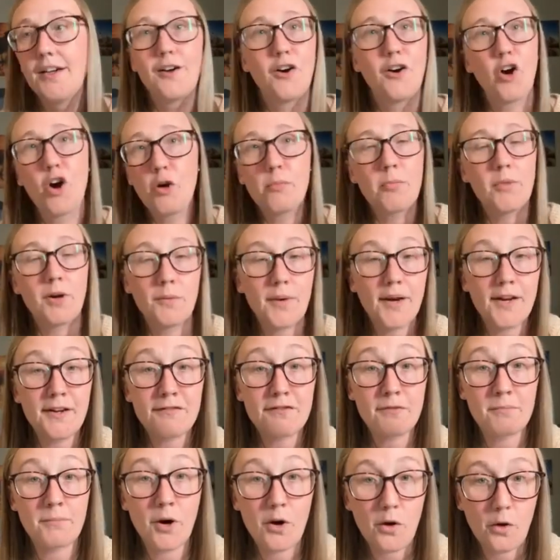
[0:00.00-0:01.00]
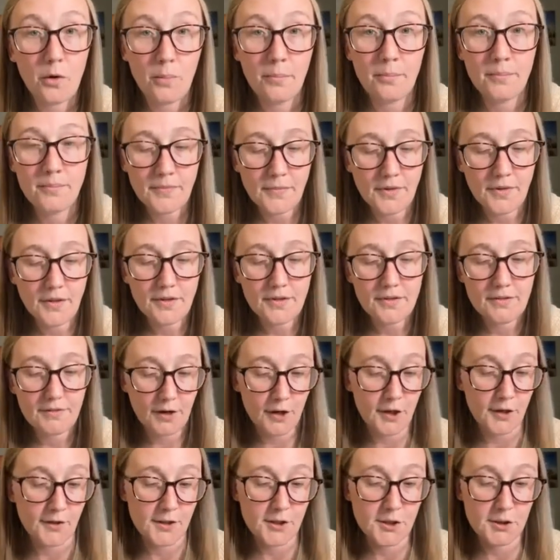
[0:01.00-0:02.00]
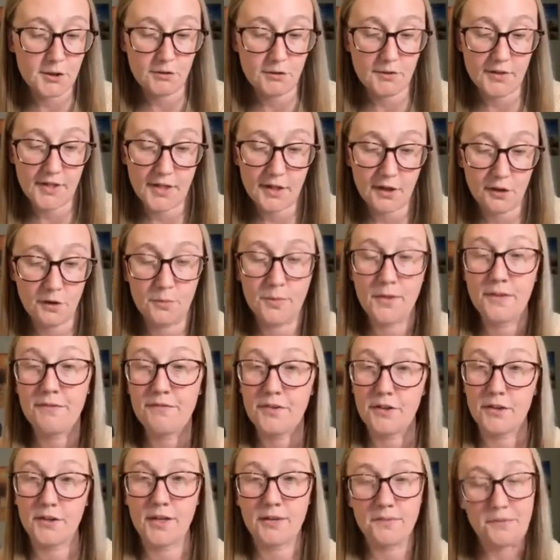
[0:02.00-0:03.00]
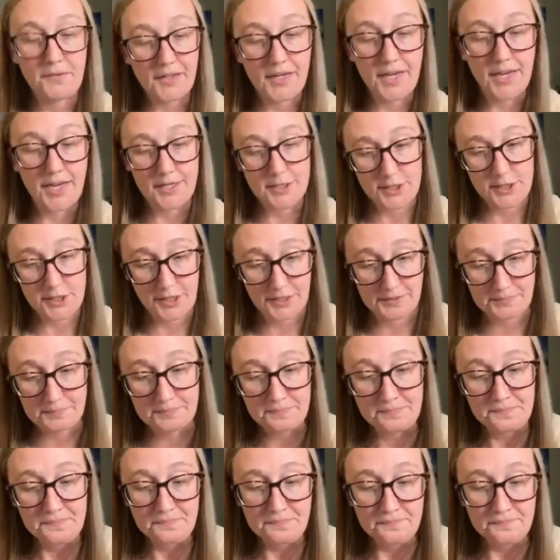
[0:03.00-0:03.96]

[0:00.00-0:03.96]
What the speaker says: home away from home art studio if you're on vacation?